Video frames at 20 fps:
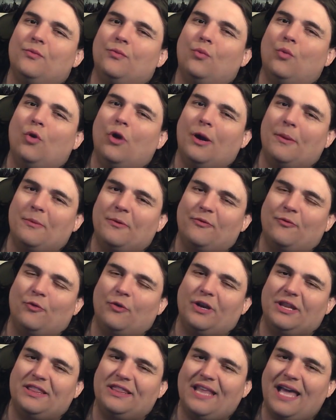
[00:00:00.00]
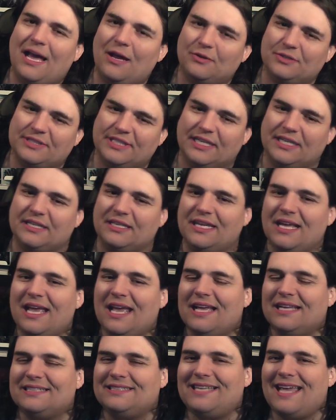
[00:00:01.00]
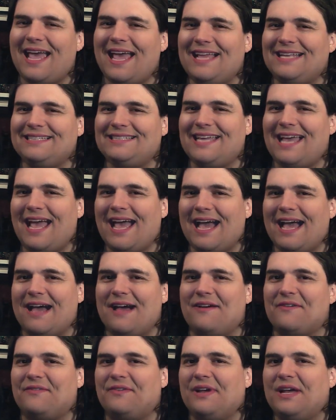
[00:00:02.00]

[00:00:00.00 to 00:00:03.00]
Warhammer 40,000 tend to have,